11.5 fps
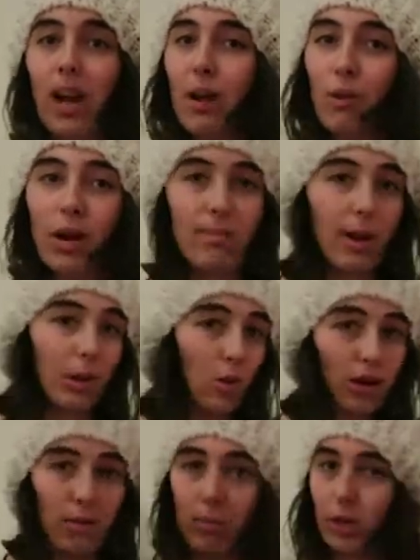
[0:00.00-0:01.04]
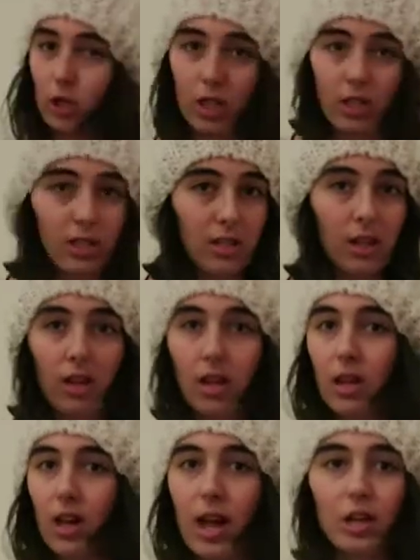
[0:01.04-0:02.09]
I recommend go get a bunch of these,
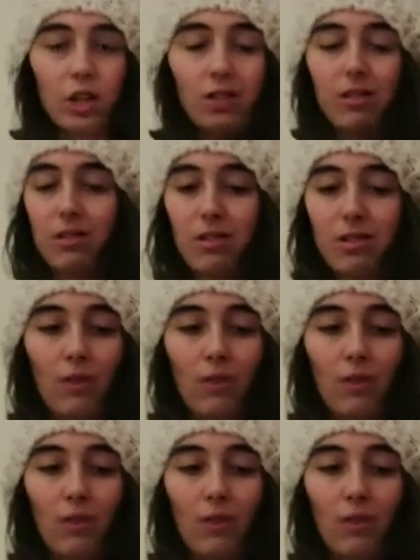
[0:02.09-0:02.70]
and just,